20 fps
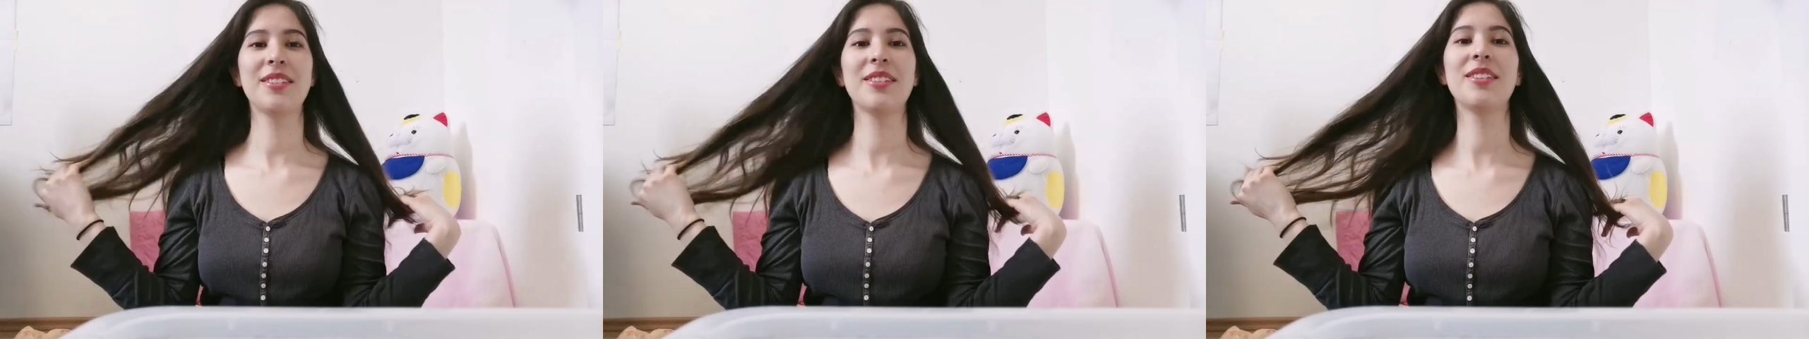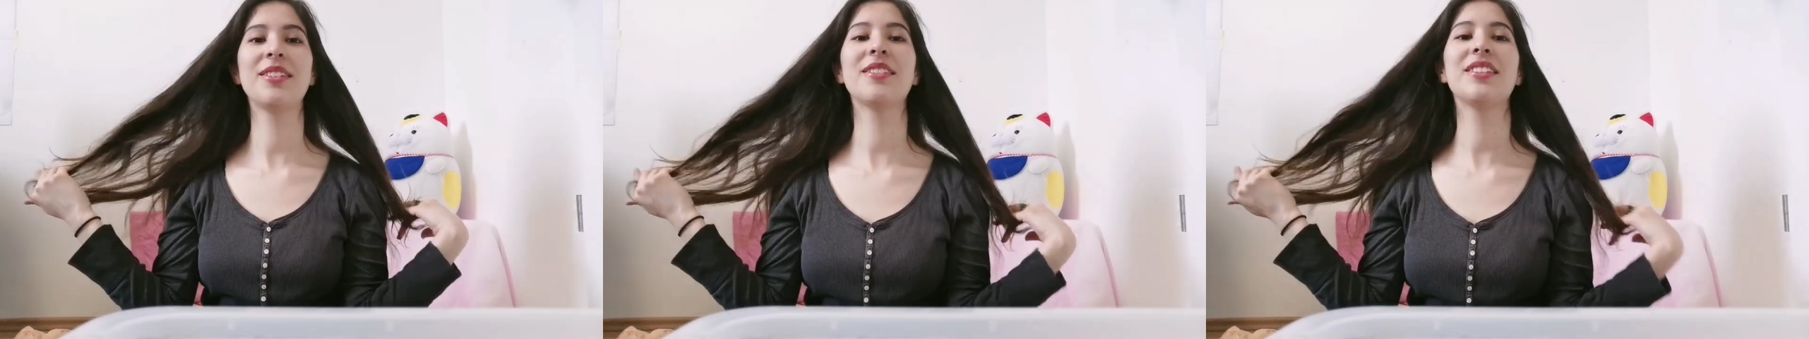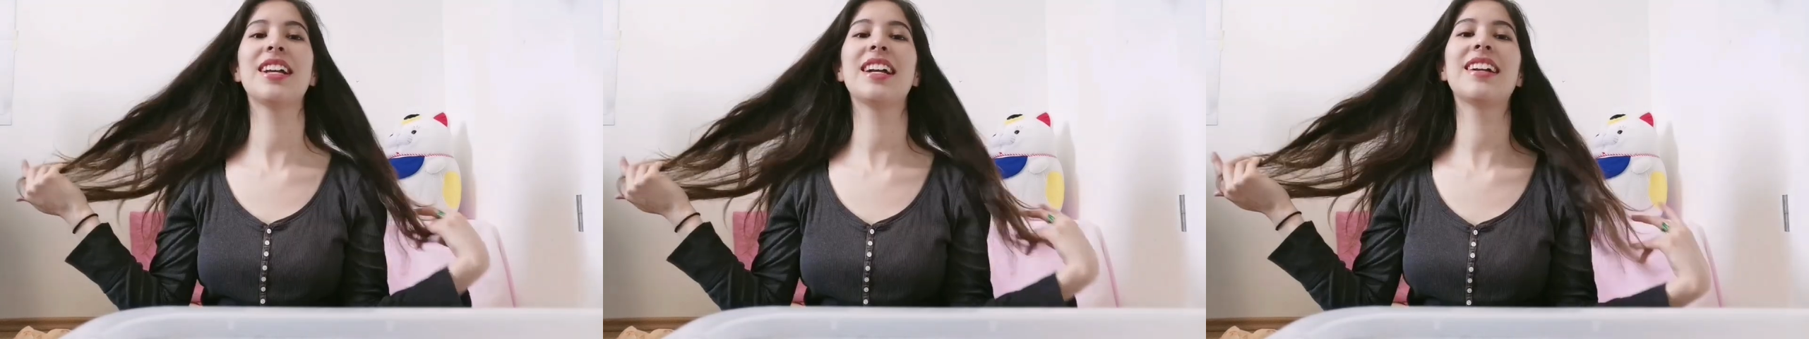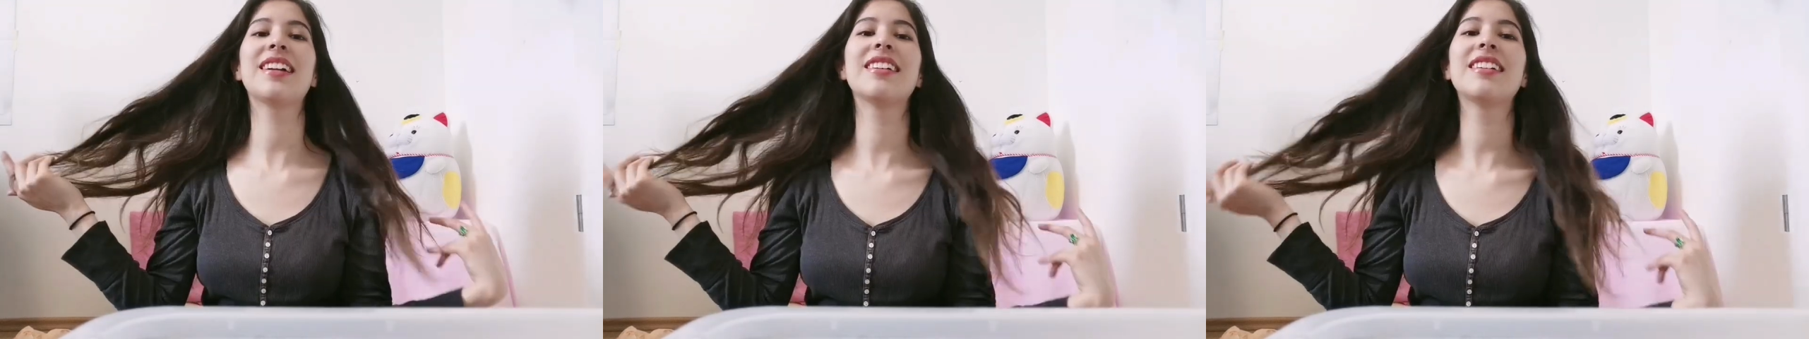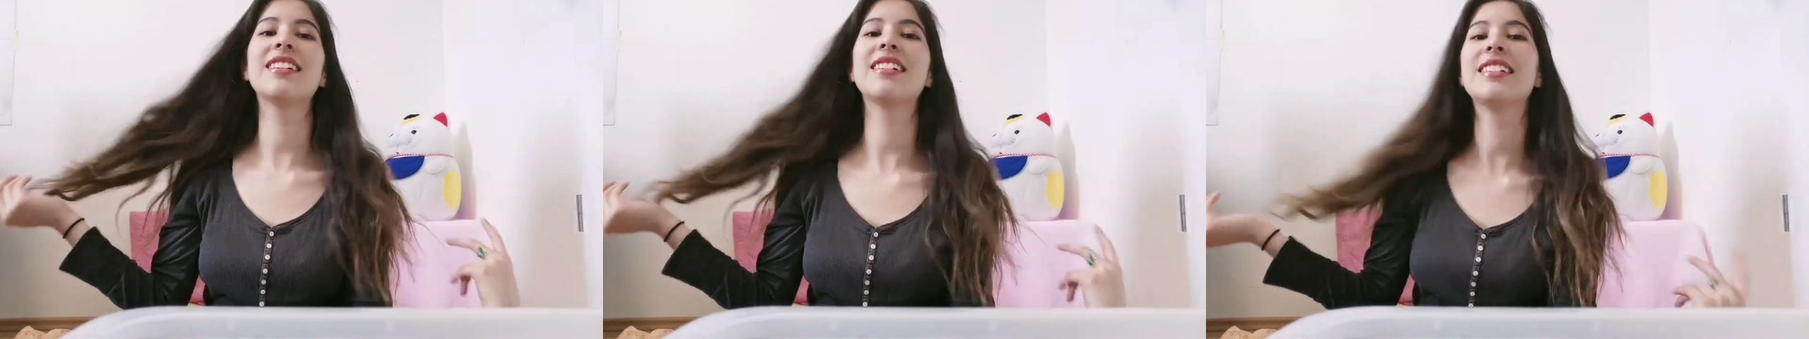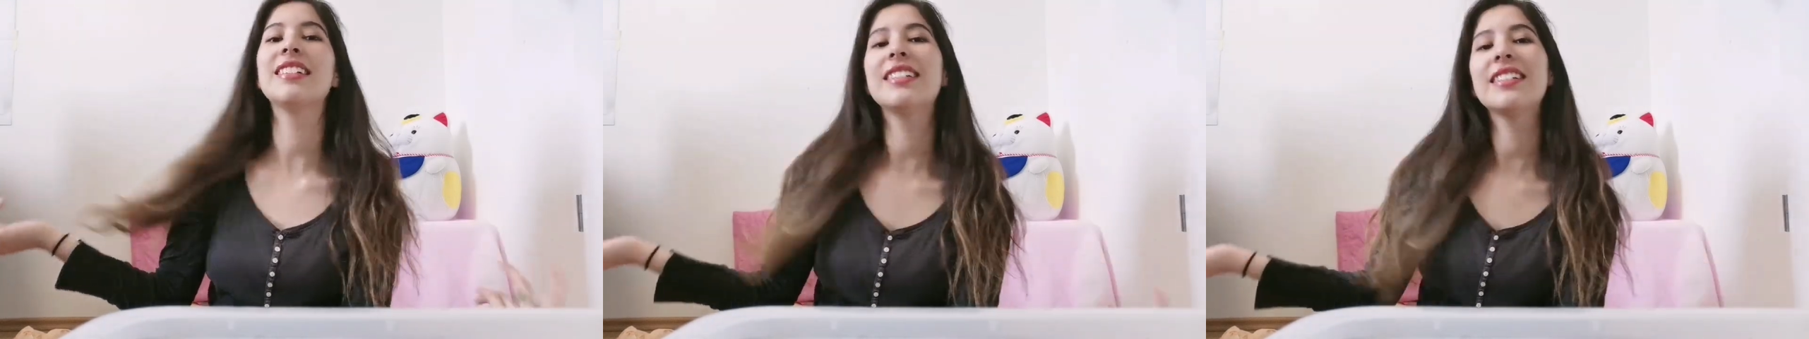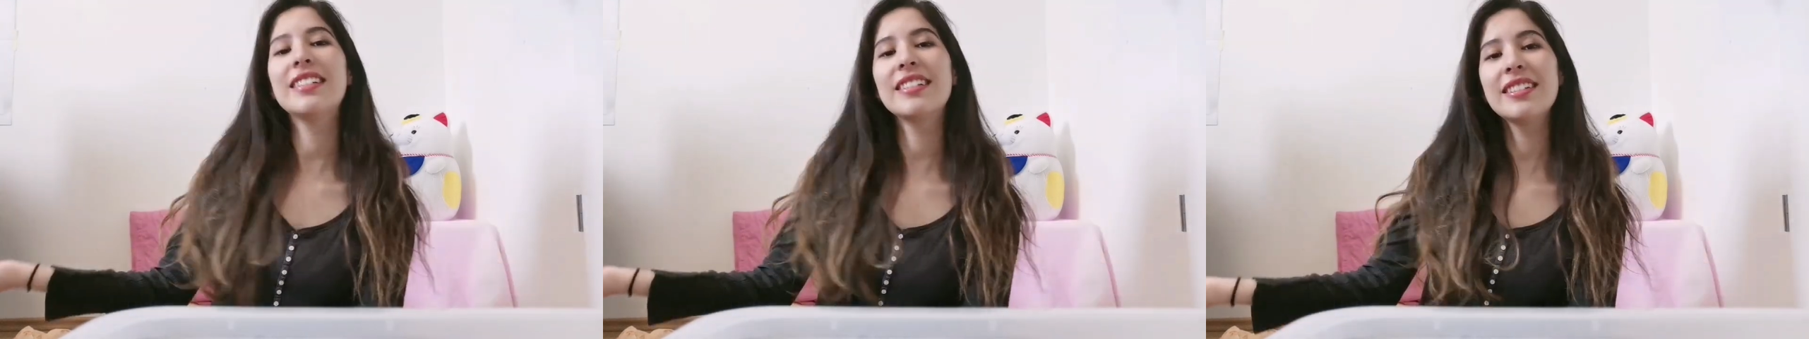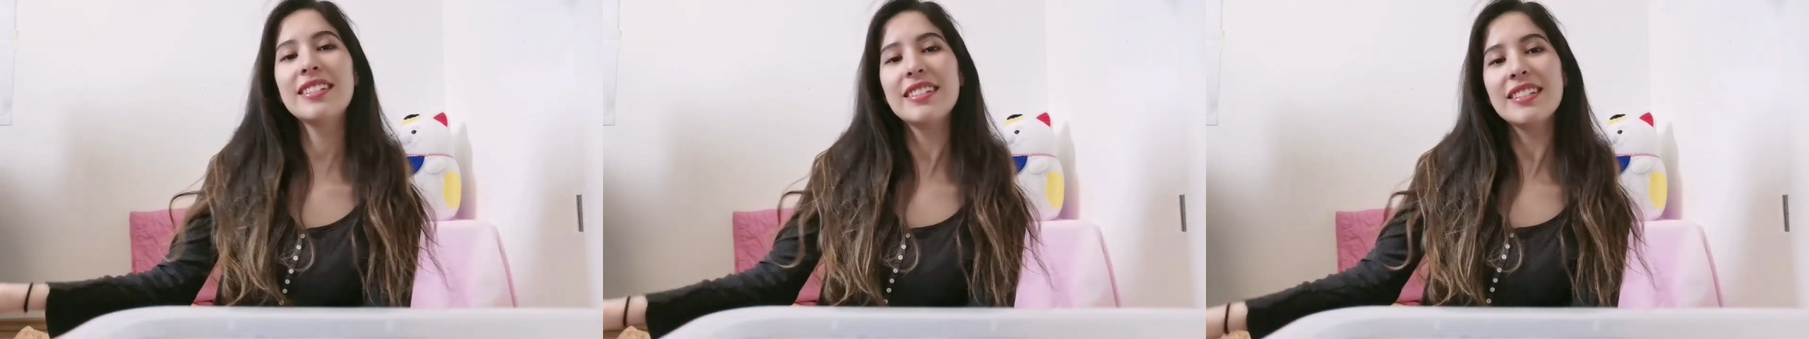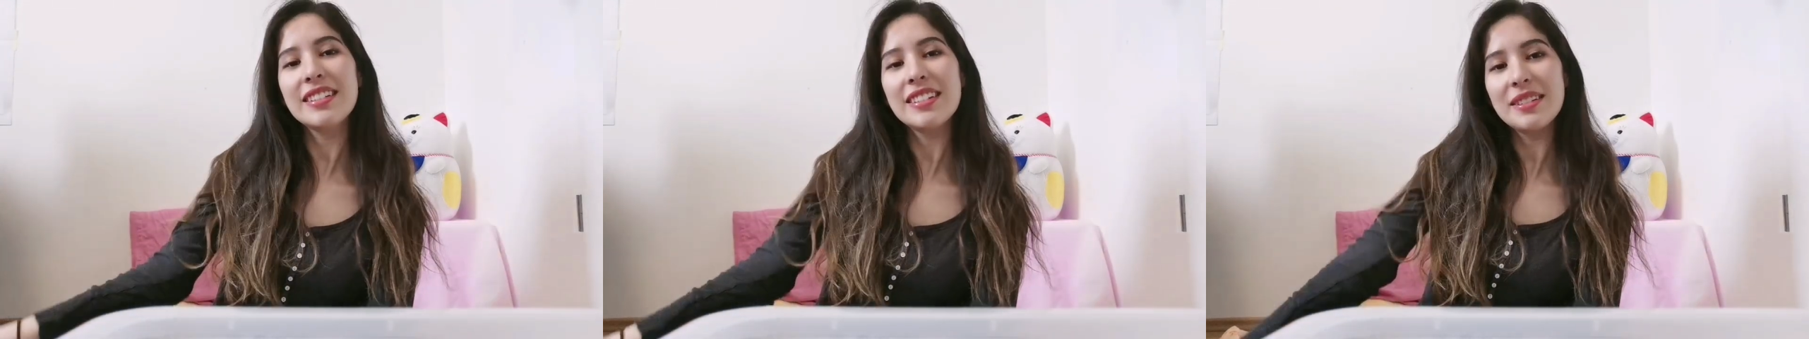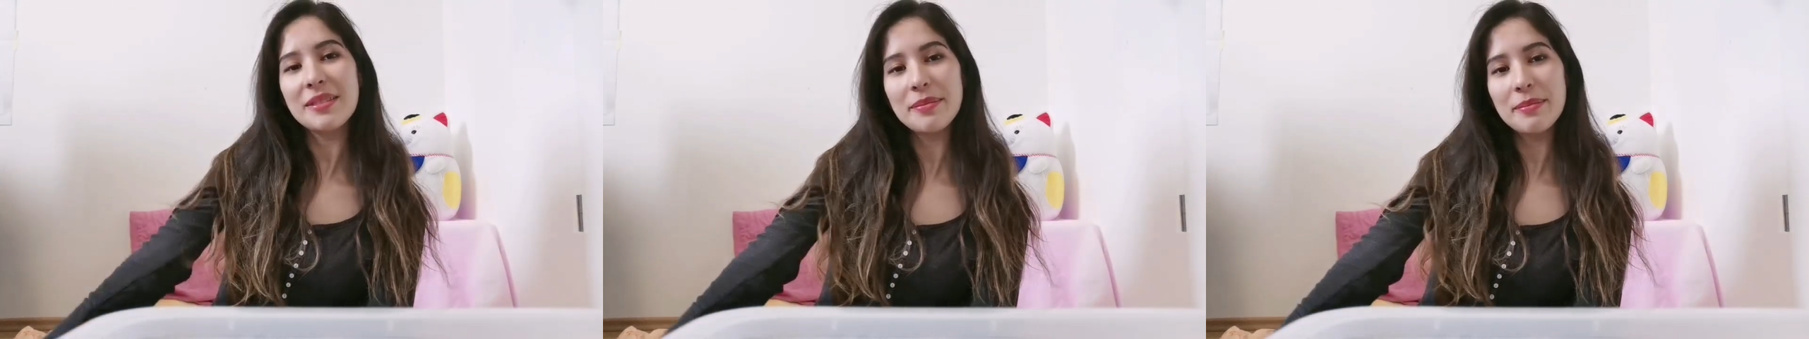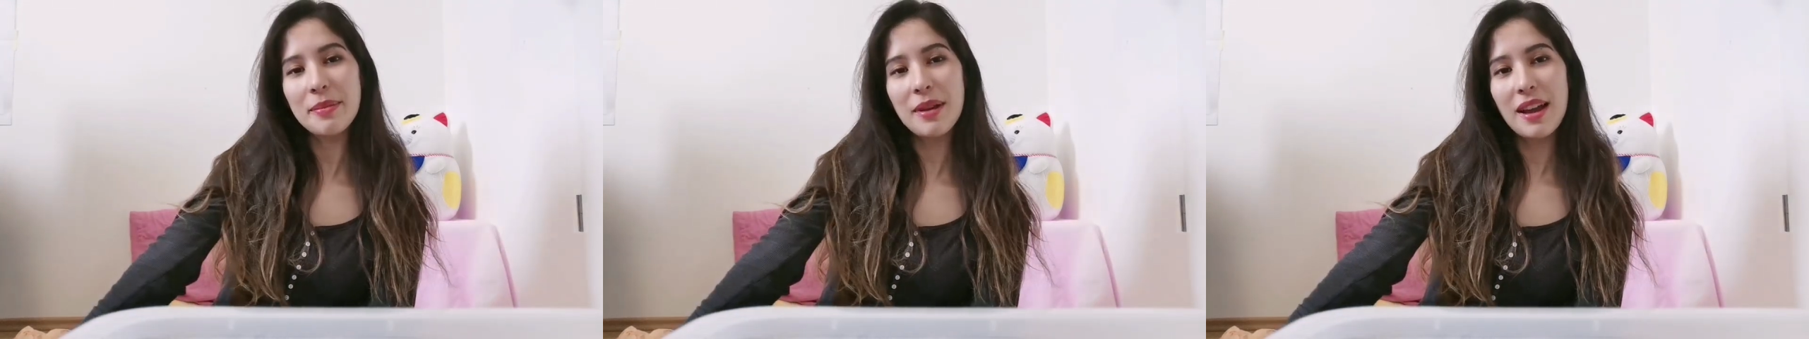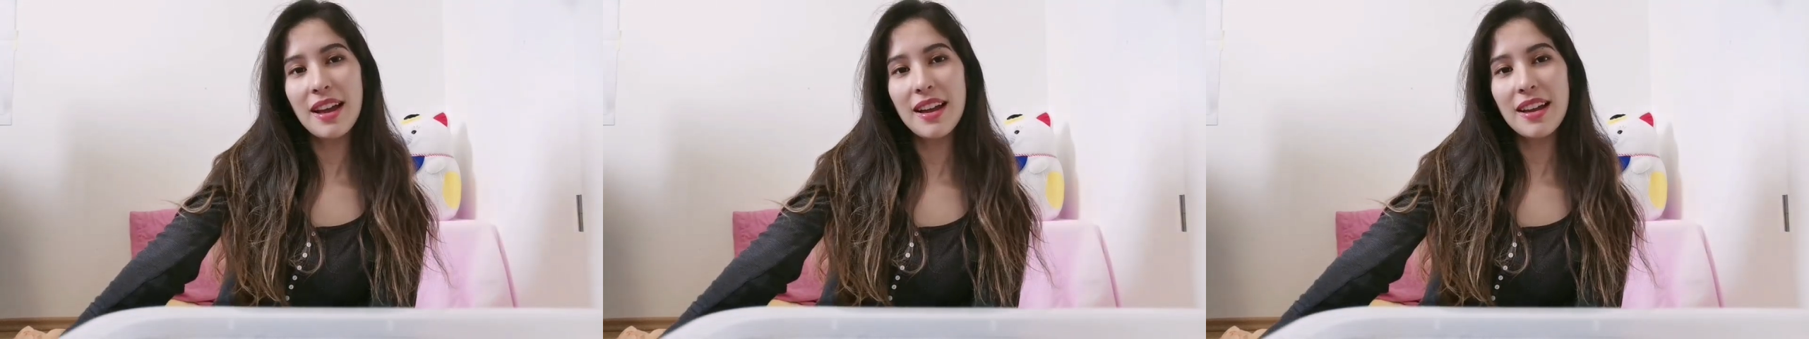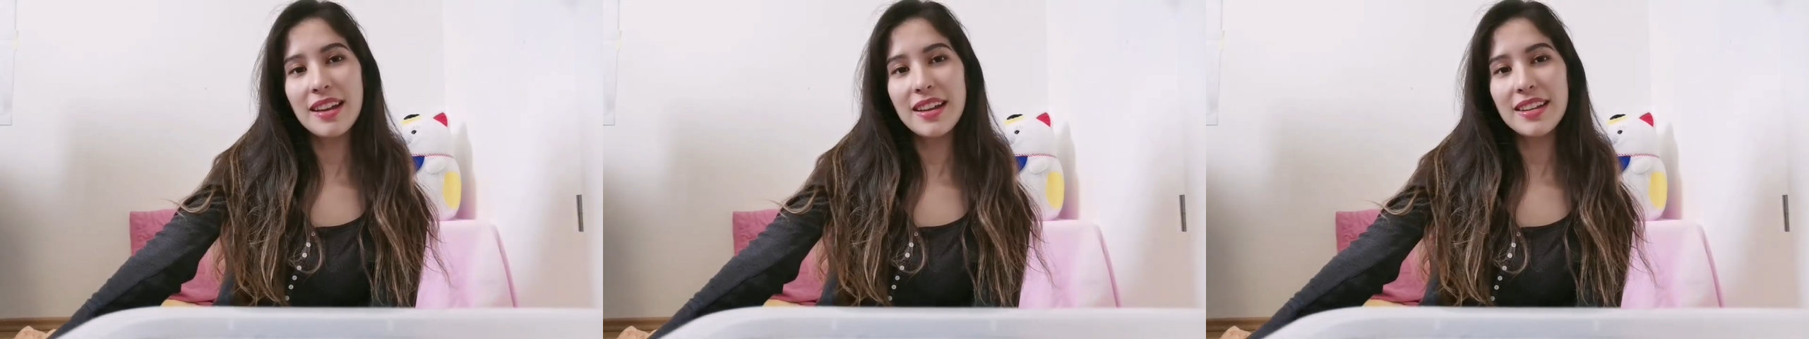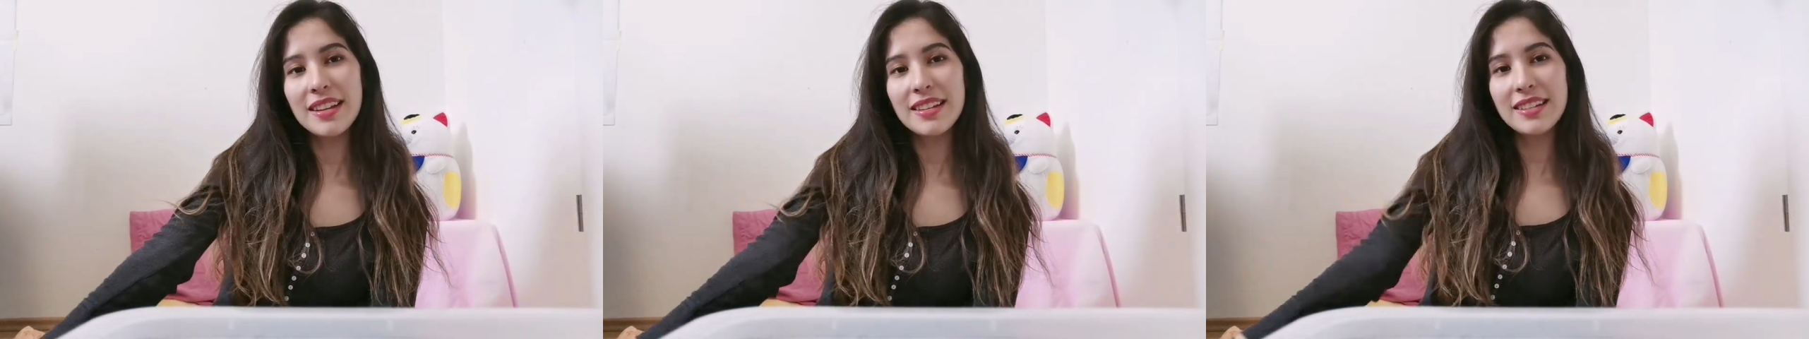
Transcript: So that concludes my